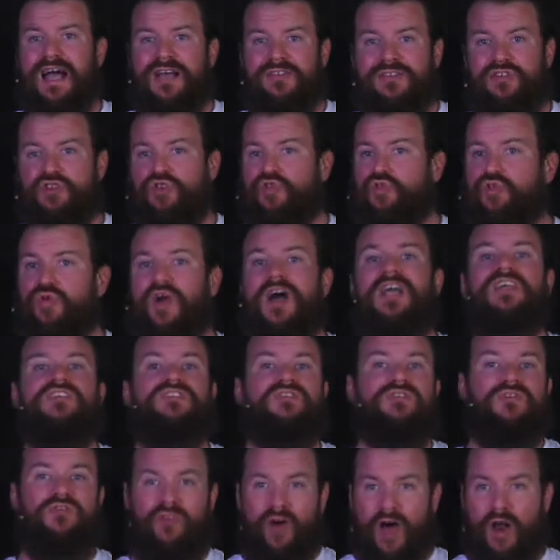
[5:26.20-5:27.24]
as
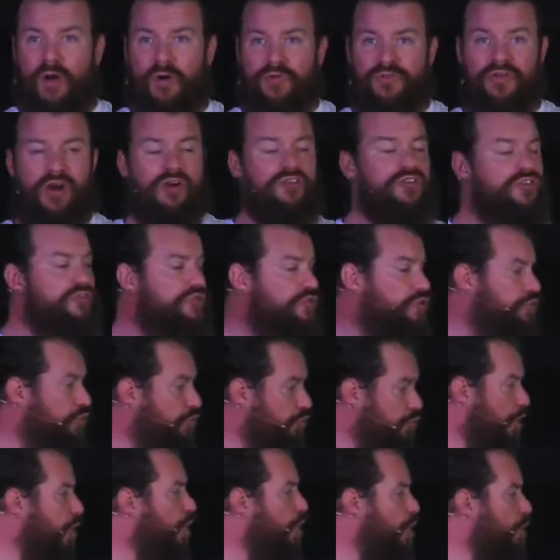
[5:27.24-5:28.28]
Christ followers, or just
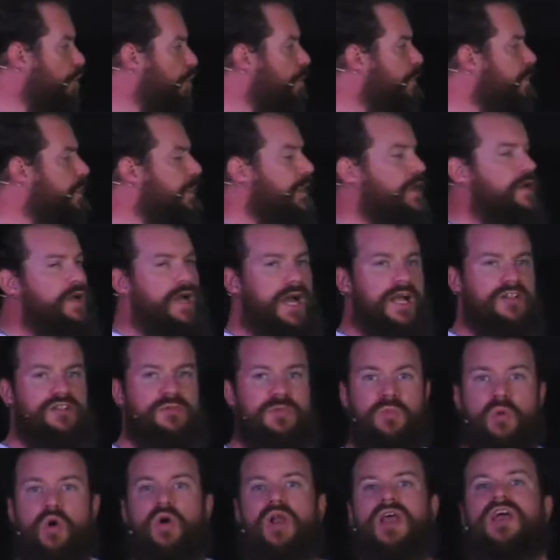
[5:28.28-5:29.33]
grow
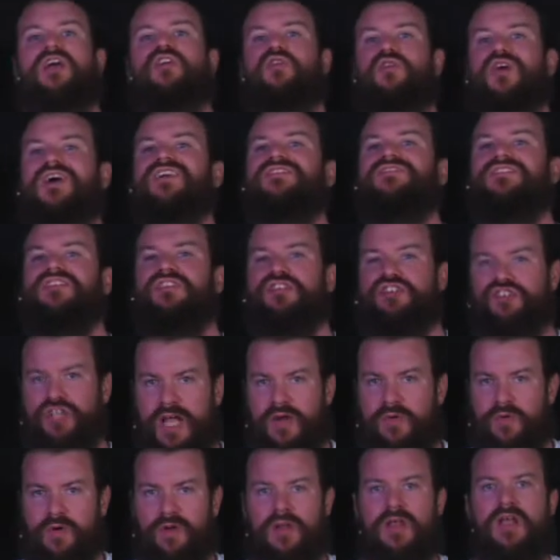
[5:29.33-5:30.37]
to be more like Christ in
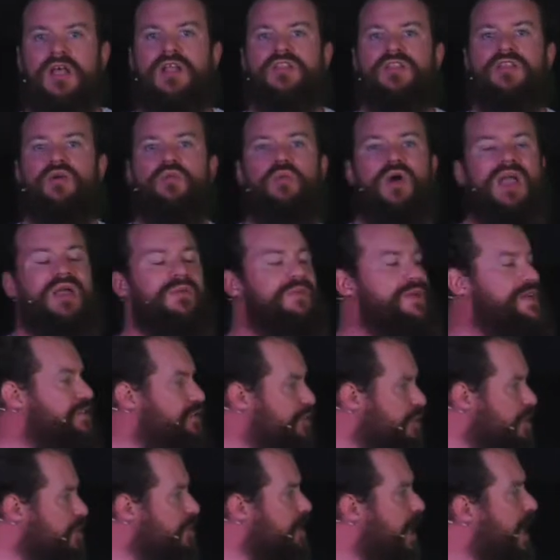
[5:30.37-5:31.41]
general, the way we
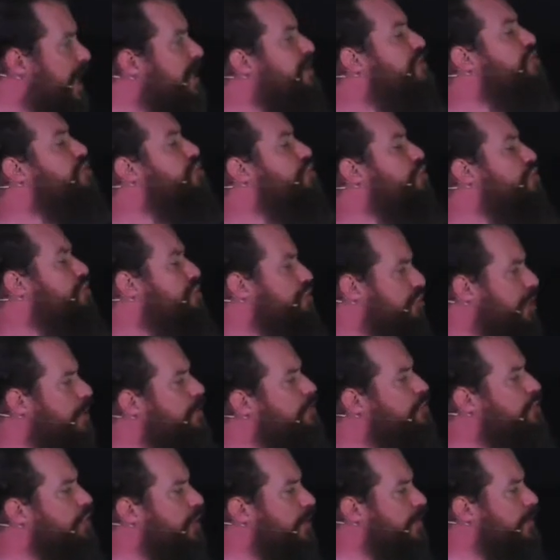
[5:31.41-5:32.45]
do that is through
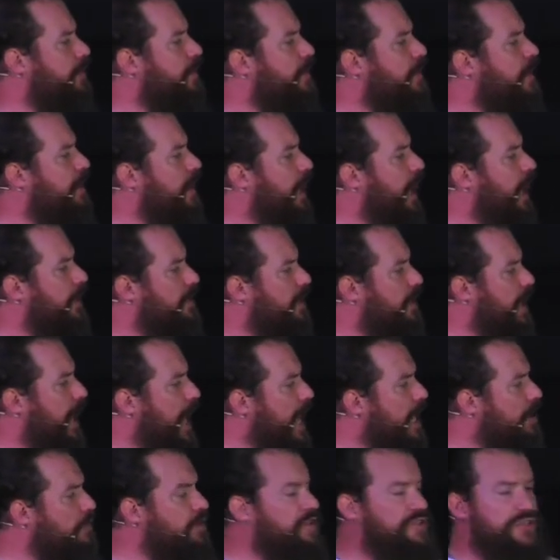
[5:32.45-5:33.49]
Scripture. And
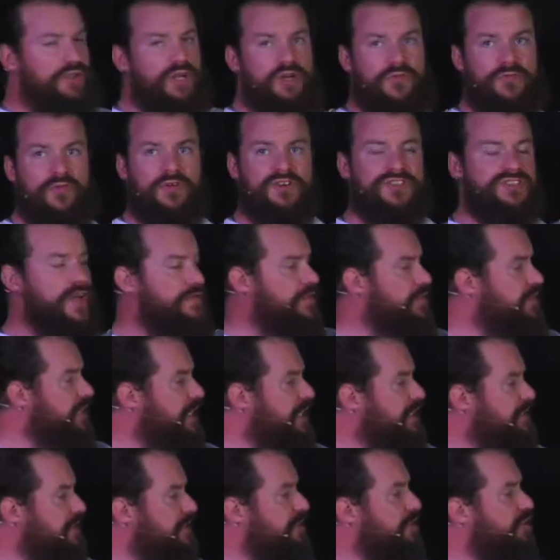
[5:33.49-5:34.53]
the end result, verse
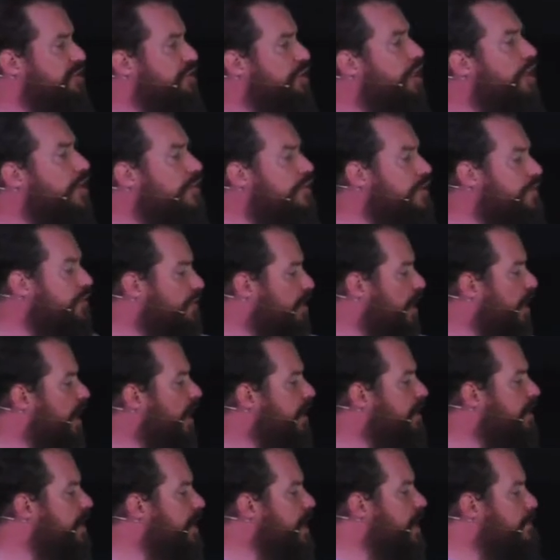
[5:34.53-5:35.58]
17, is a servant of
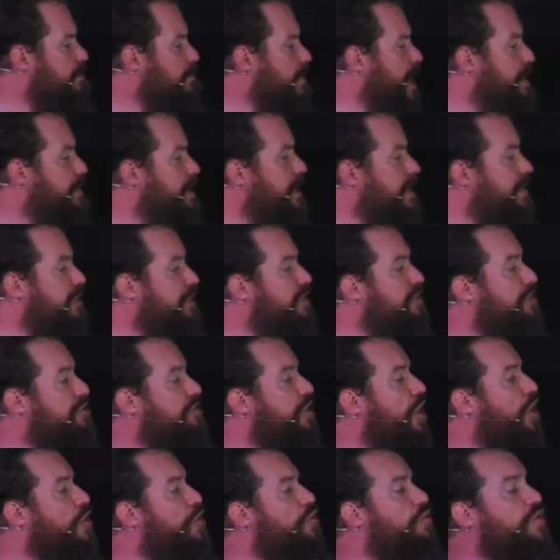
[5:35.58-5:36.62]
God may be
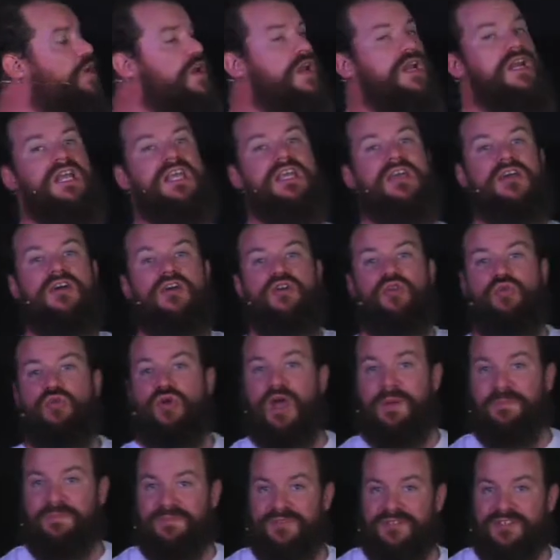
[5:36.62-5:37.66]
thoroughly
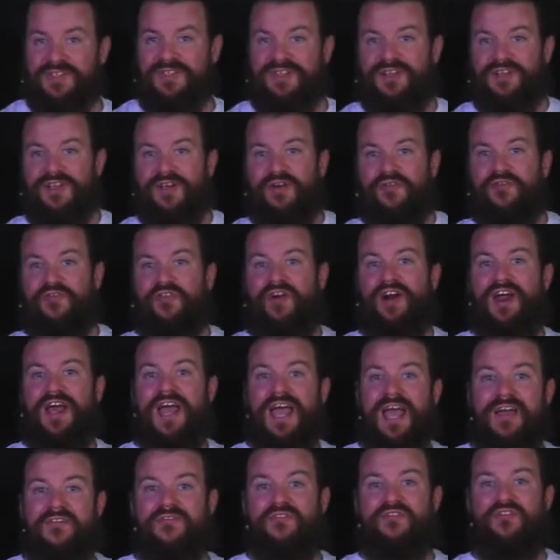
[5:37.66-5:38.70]
equipped for
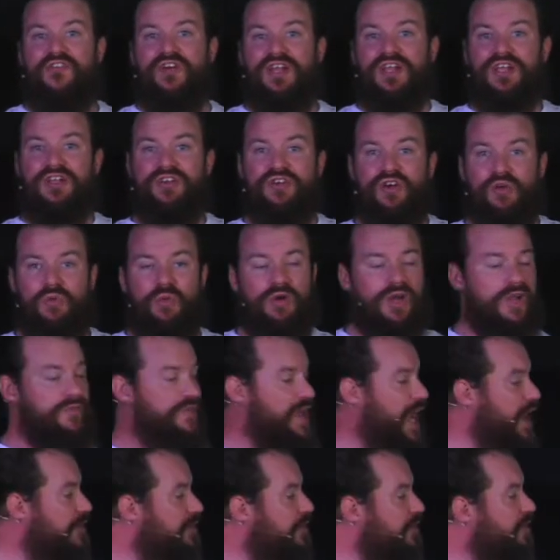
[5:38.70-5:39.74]
every good work.
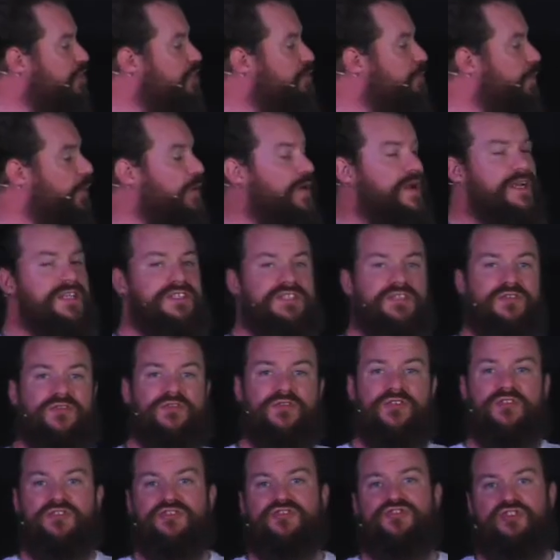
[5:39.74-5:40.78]
Have you ever experienced
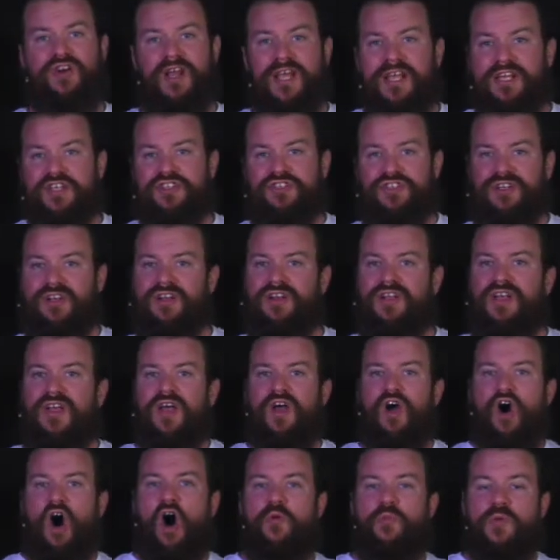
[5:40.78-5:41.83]
the frustration
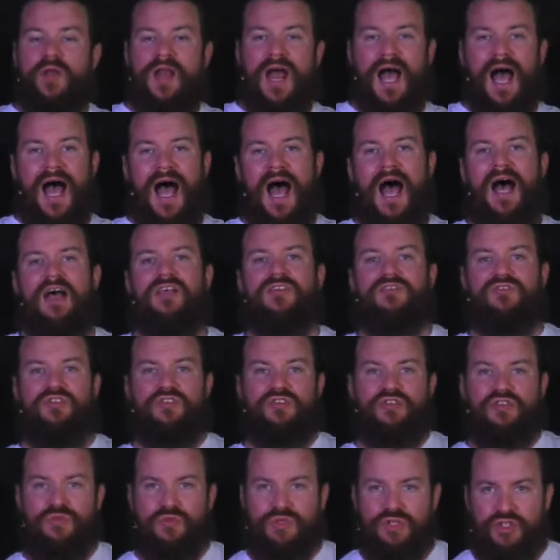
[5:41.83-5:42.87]
of being asked
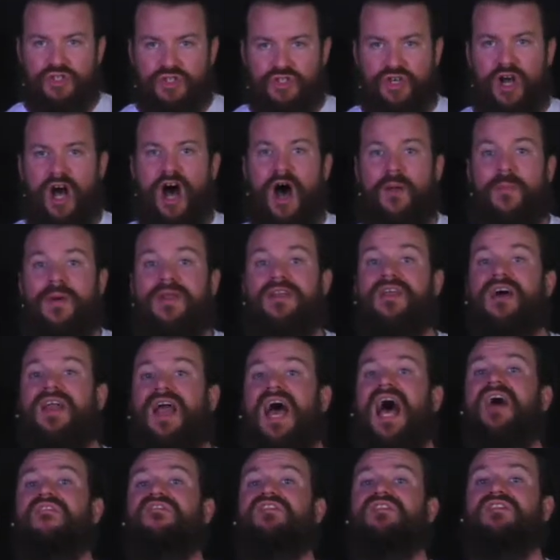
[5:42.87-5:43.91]
to do a job and
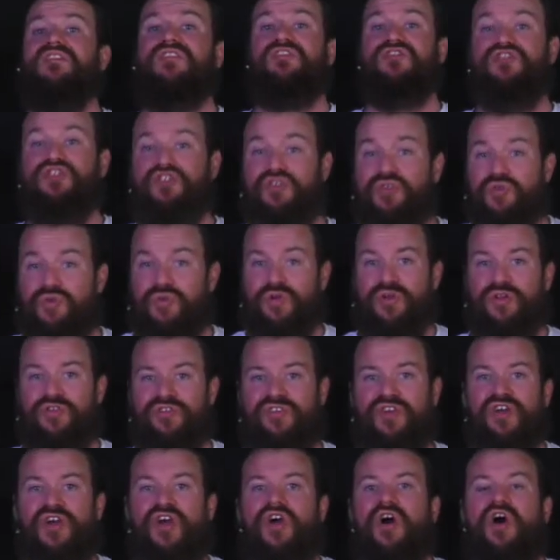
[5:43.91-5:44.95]
not having the
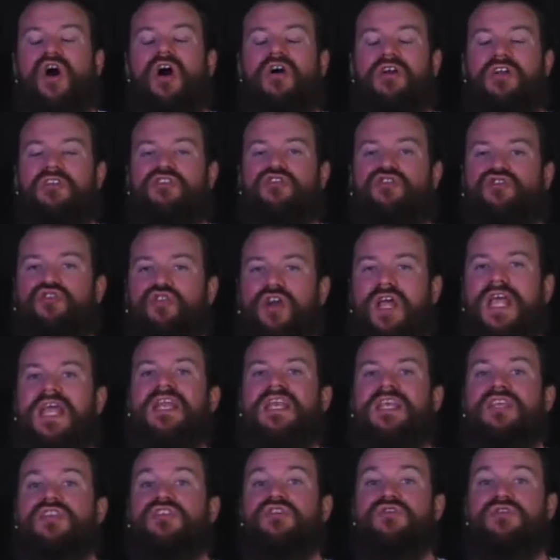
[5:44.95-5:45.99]
tools or the
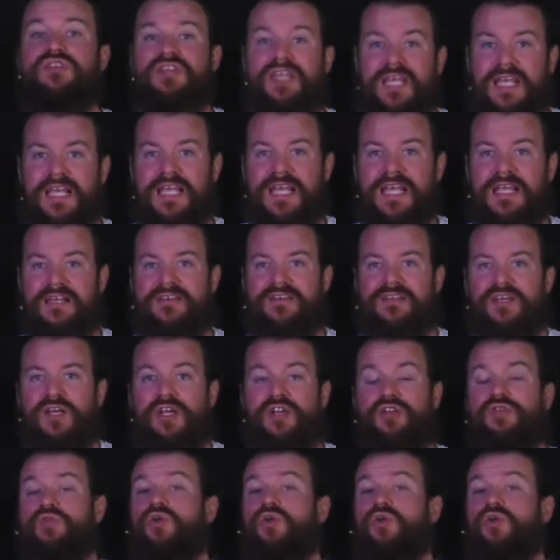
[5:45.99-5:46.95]
training you need